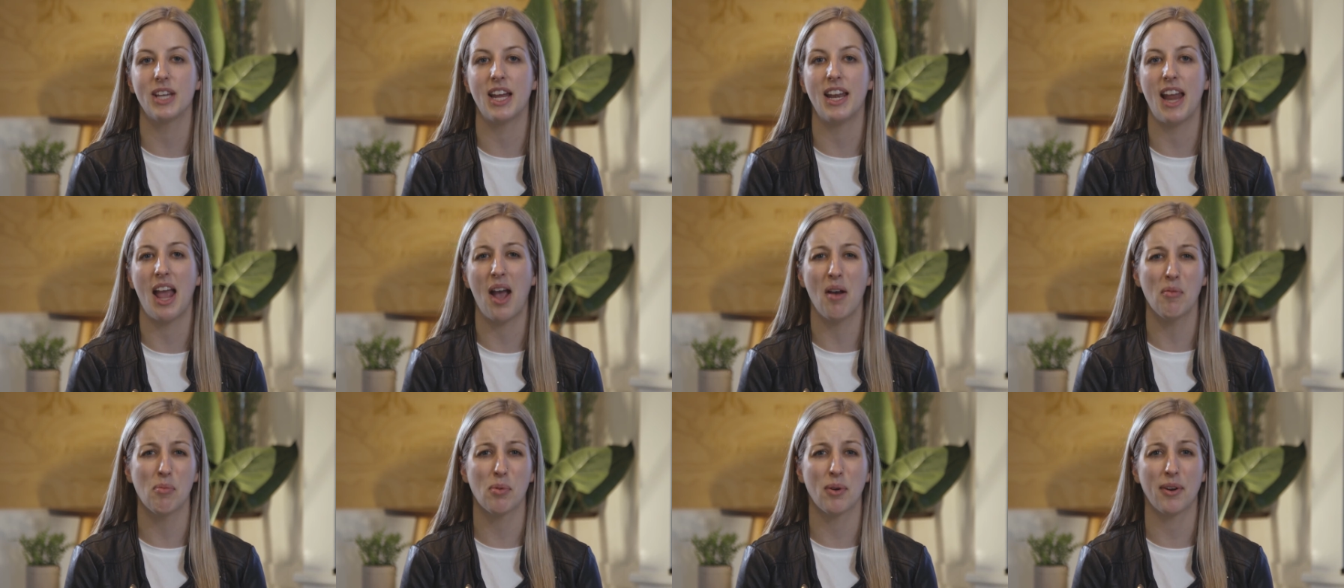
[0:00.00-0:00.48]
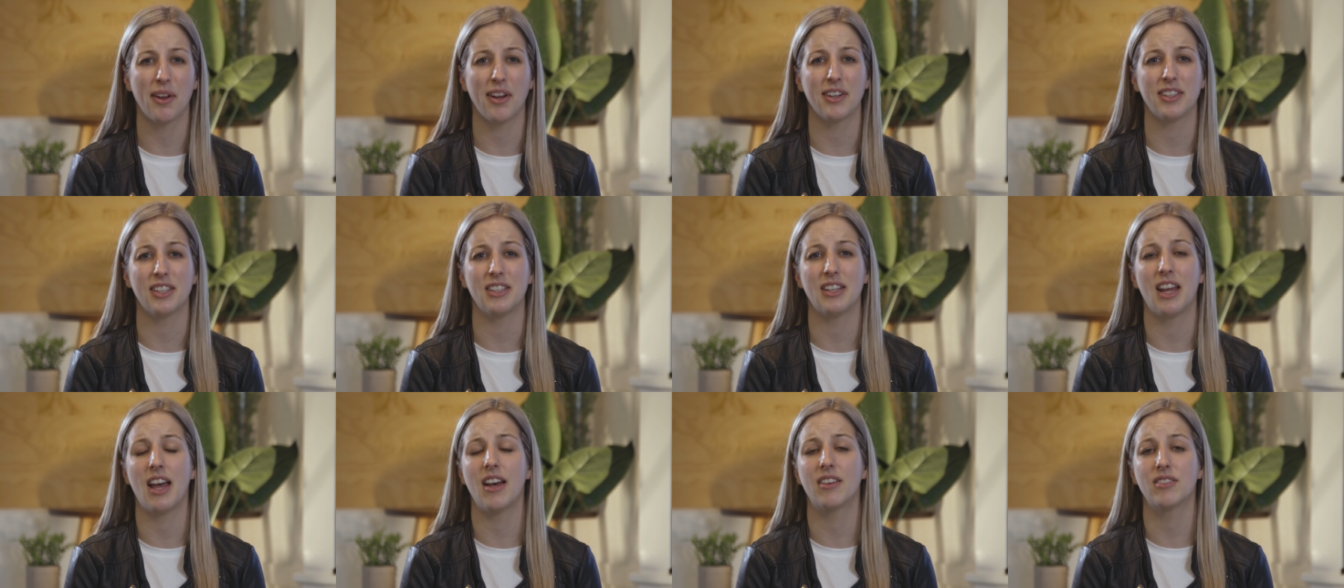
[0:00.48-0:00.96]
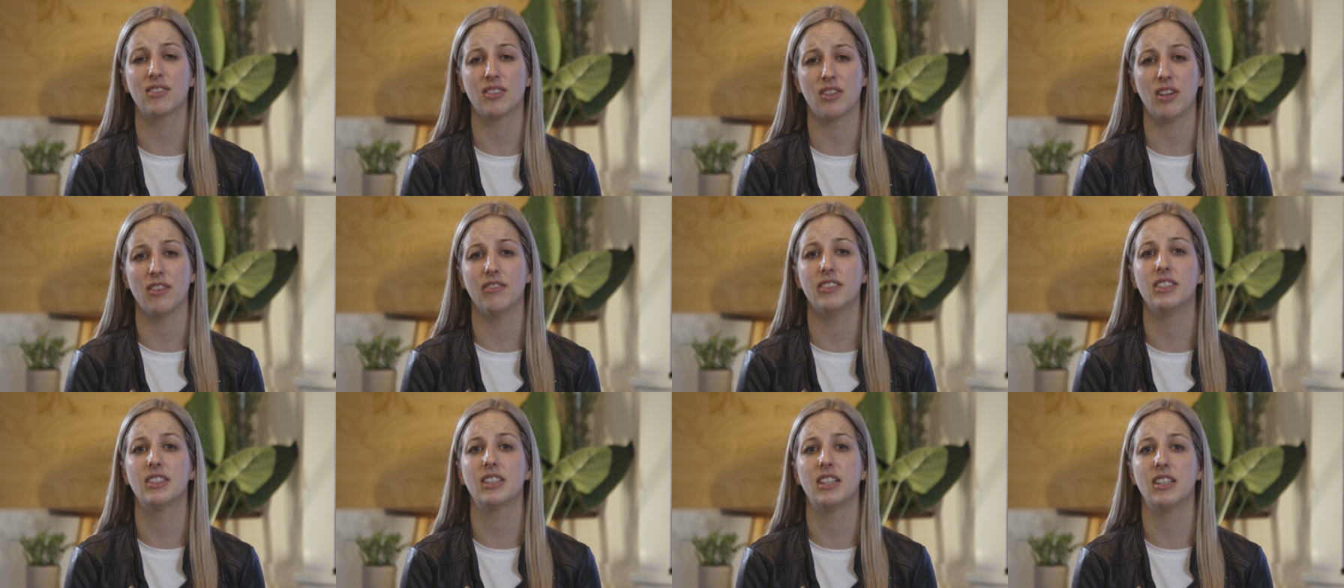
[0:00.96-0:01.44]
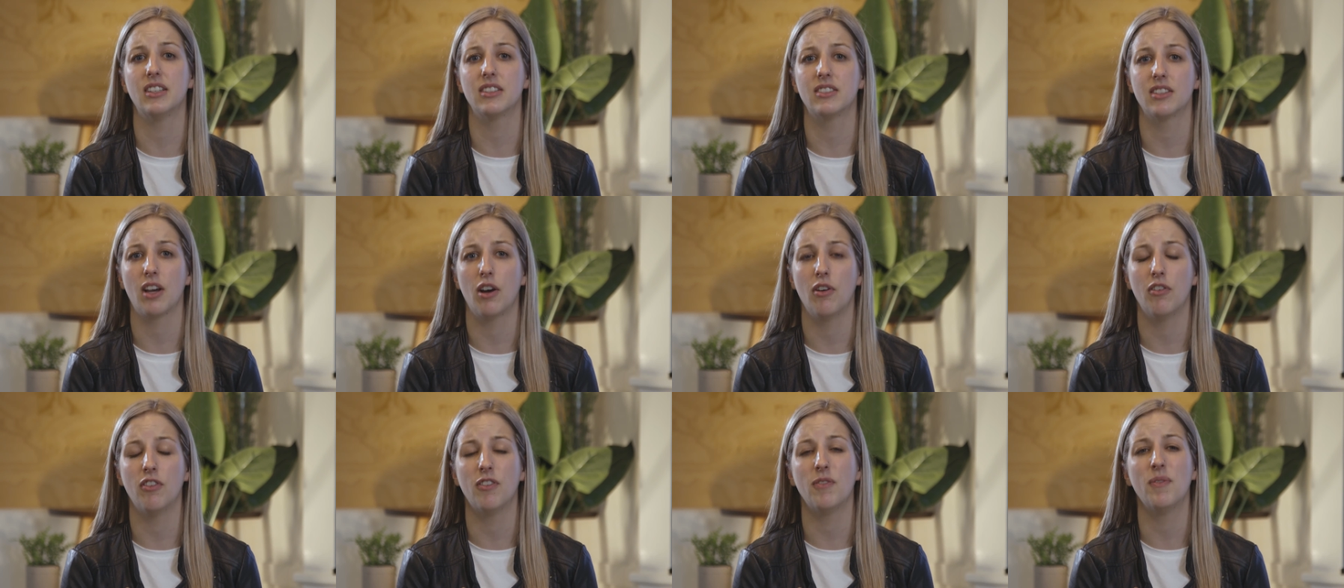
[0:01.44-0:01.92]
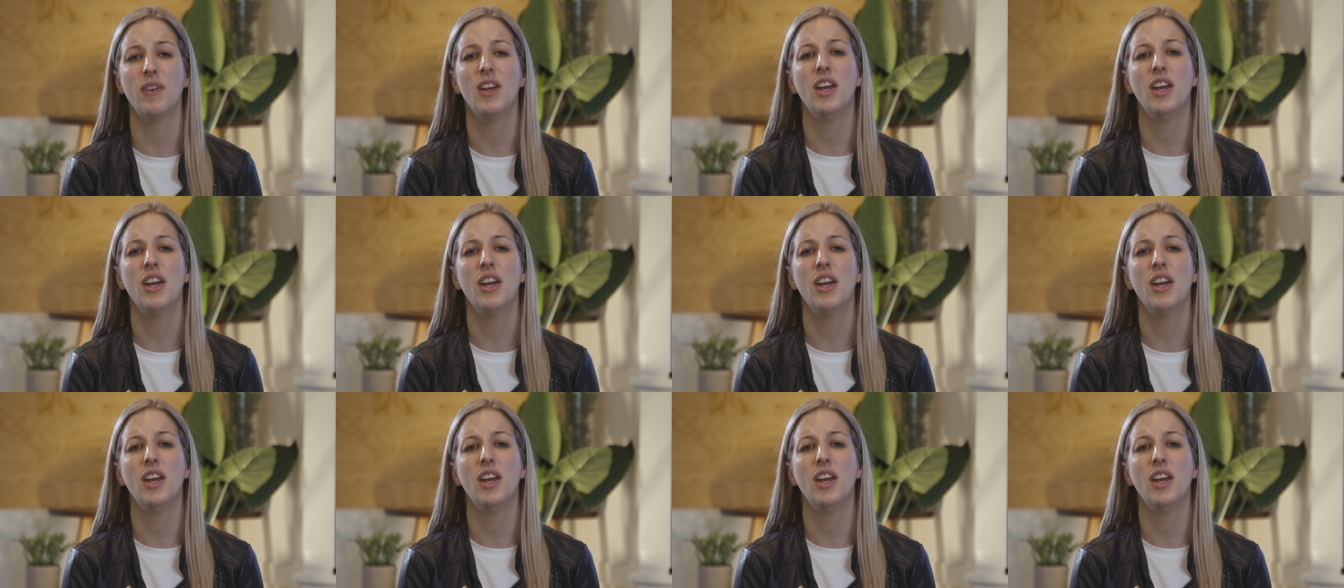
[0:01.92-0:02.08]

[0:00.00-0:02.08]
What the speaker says: and our product and our service can solve them.